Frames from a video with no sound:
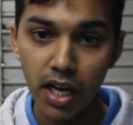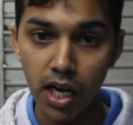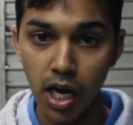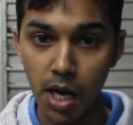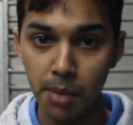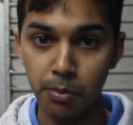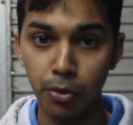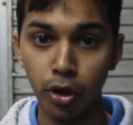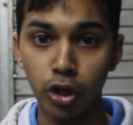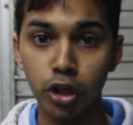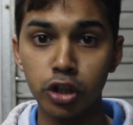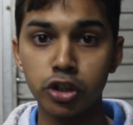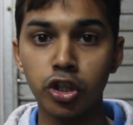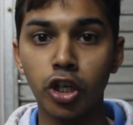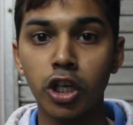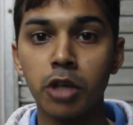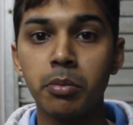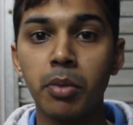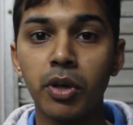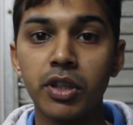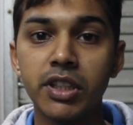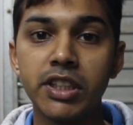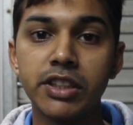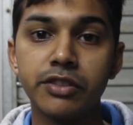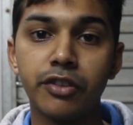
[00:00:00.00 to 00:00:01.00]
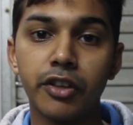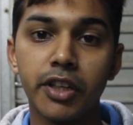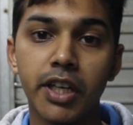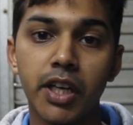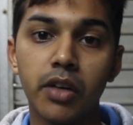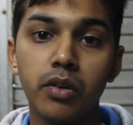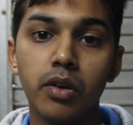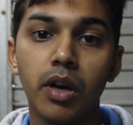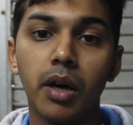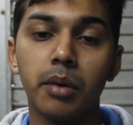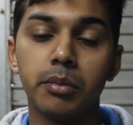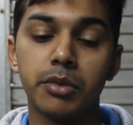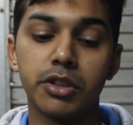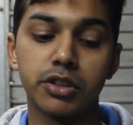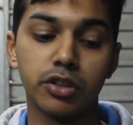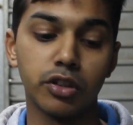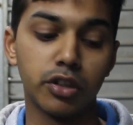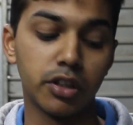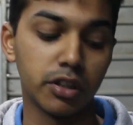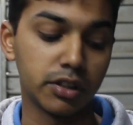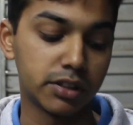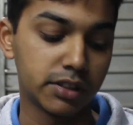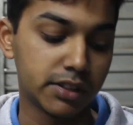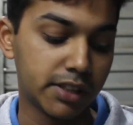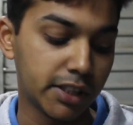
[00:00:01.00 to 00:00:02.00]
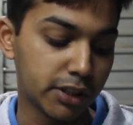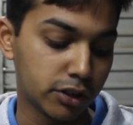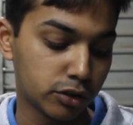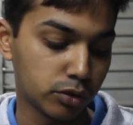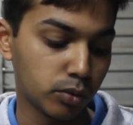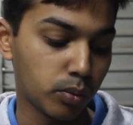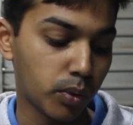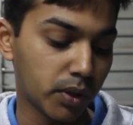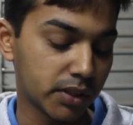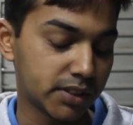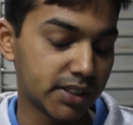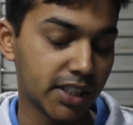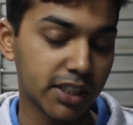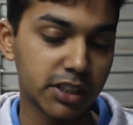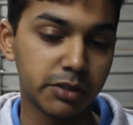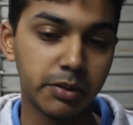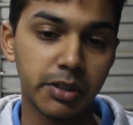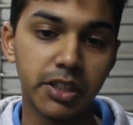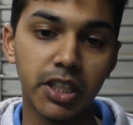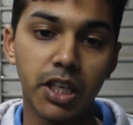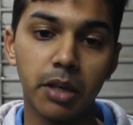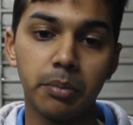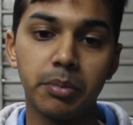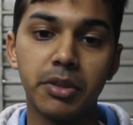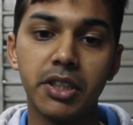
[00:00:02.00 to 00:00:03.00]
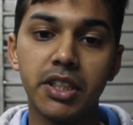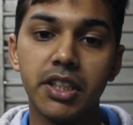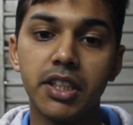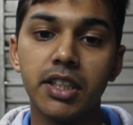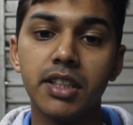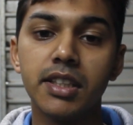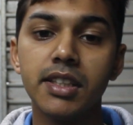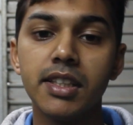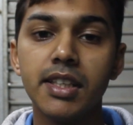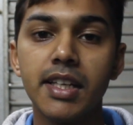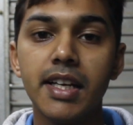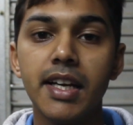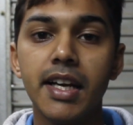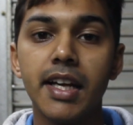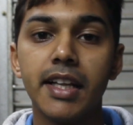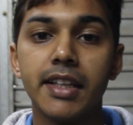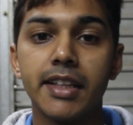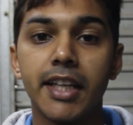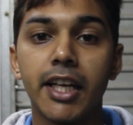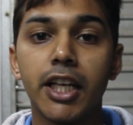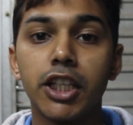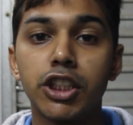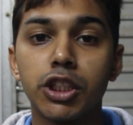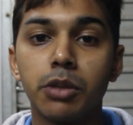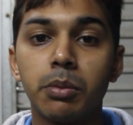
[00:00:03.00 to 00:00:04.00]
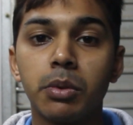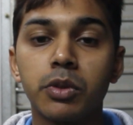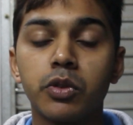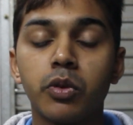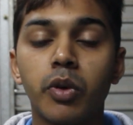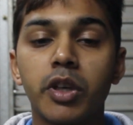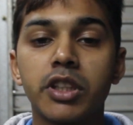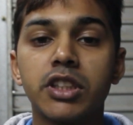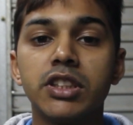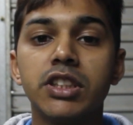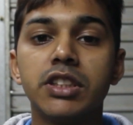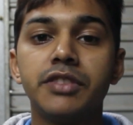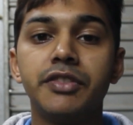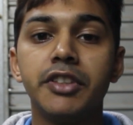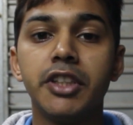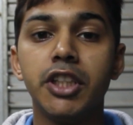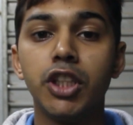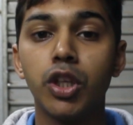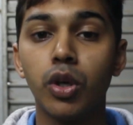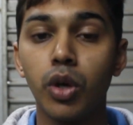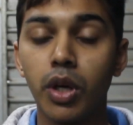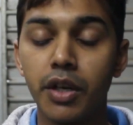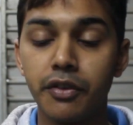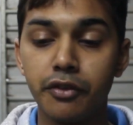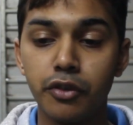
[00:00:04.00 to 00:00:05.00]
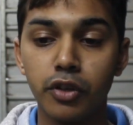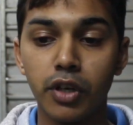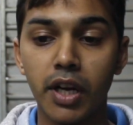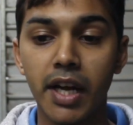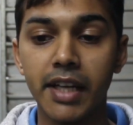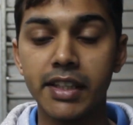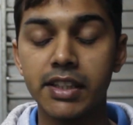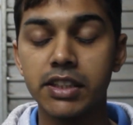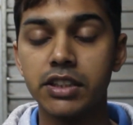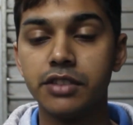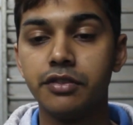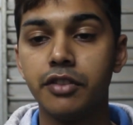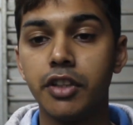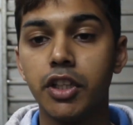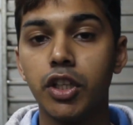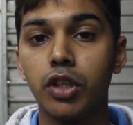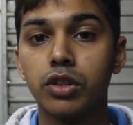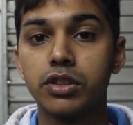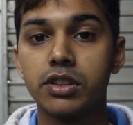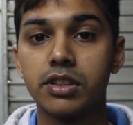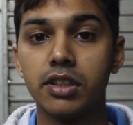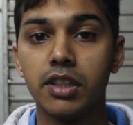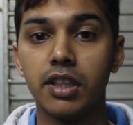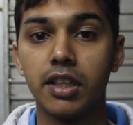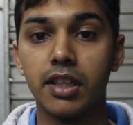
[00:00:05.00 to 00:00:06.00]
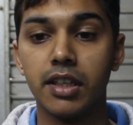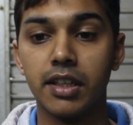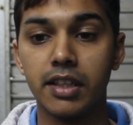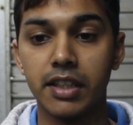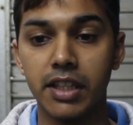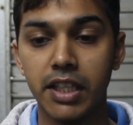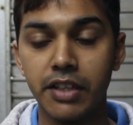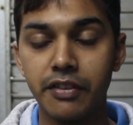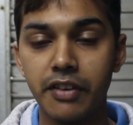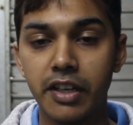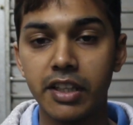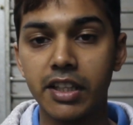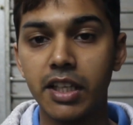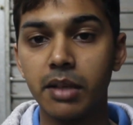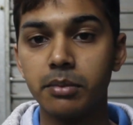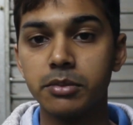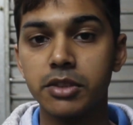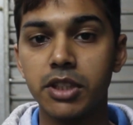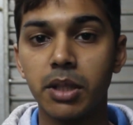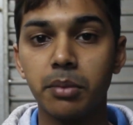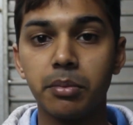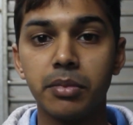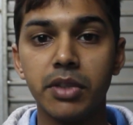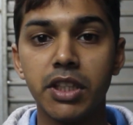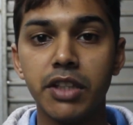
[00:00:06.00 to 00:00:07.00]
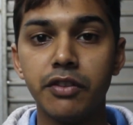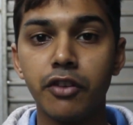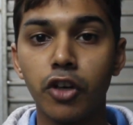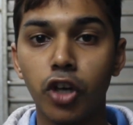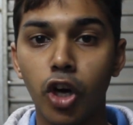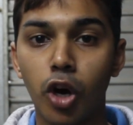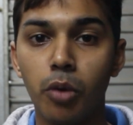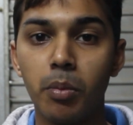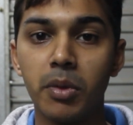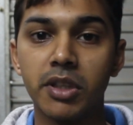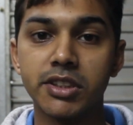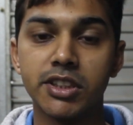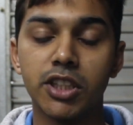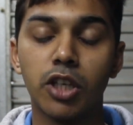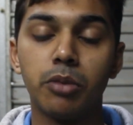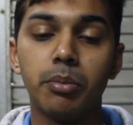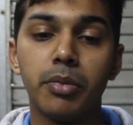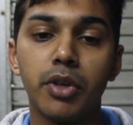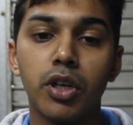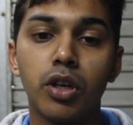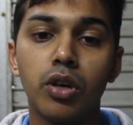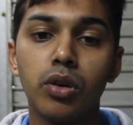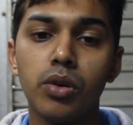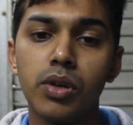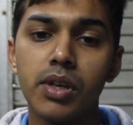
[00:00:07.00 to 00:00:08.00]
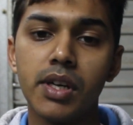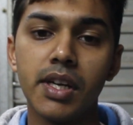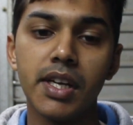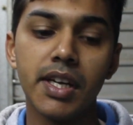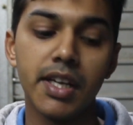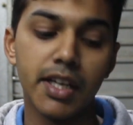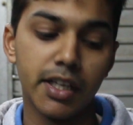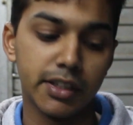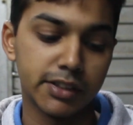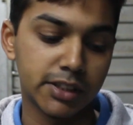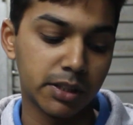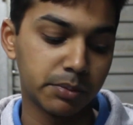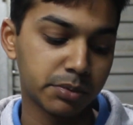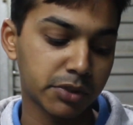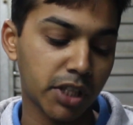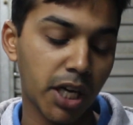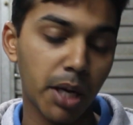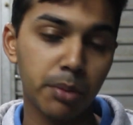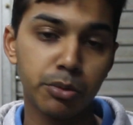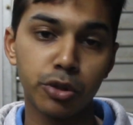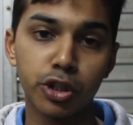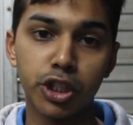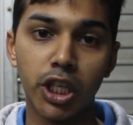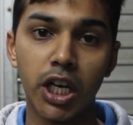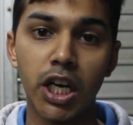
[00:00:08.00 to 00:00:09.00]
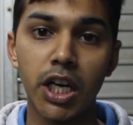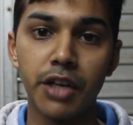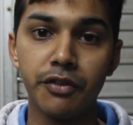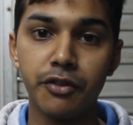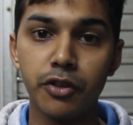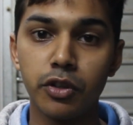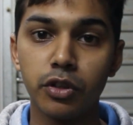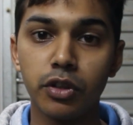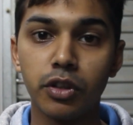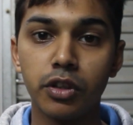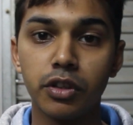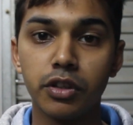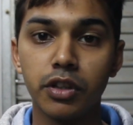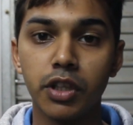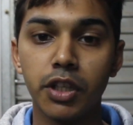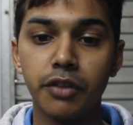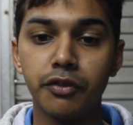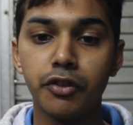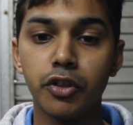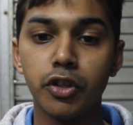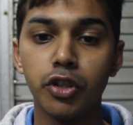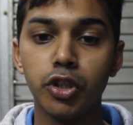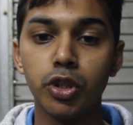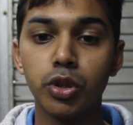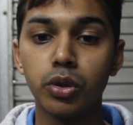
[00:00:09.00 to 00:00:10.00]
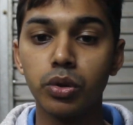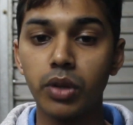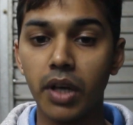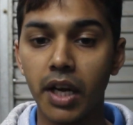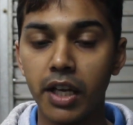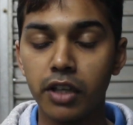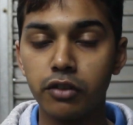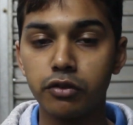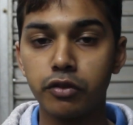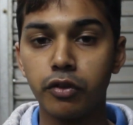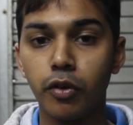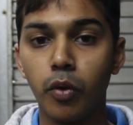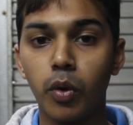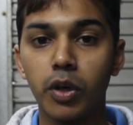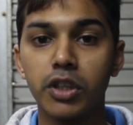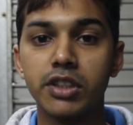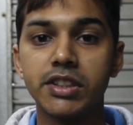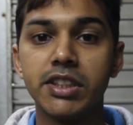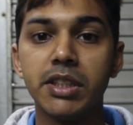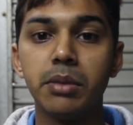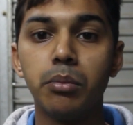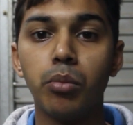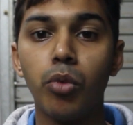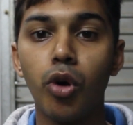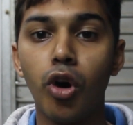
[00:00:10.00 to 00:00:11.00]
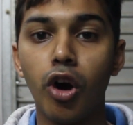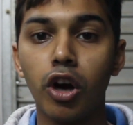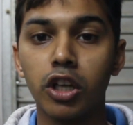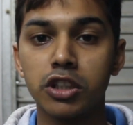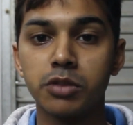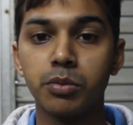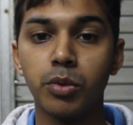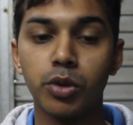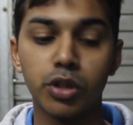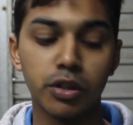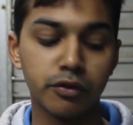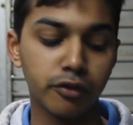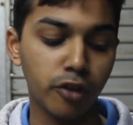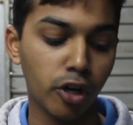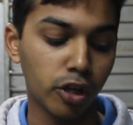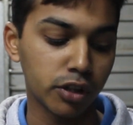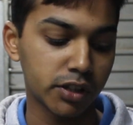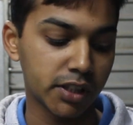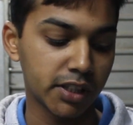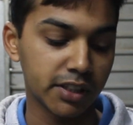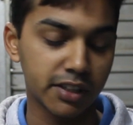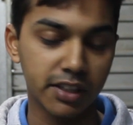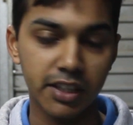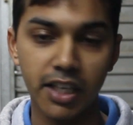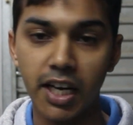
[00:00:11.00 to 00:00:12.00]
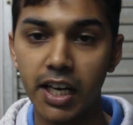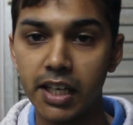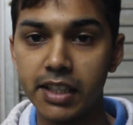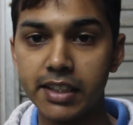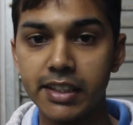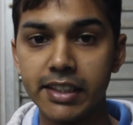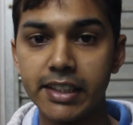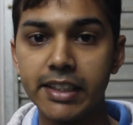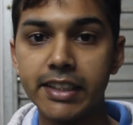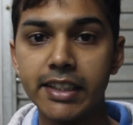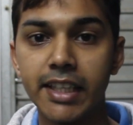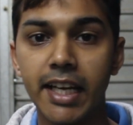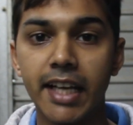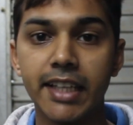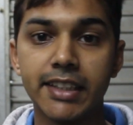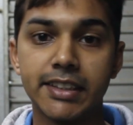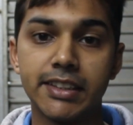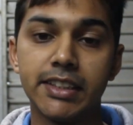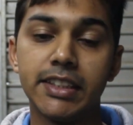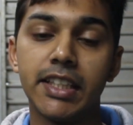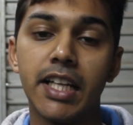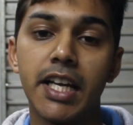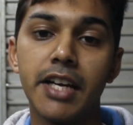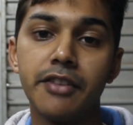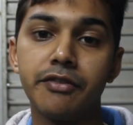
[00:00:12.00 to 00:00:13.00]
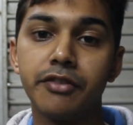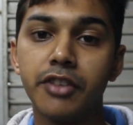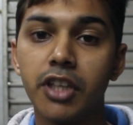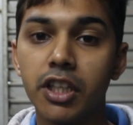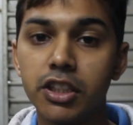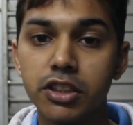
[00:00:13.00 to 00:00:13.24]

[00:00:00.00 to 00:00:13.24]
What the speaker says: not going to talk about these for now. I'm just going to stick to what's actually happening here. Thank you so much for watching this video. If you like this video, give it a thumbs up, leave your comments down below. Subscribe to the channel if you're new and if you want to see more automotive content regarding the E90, the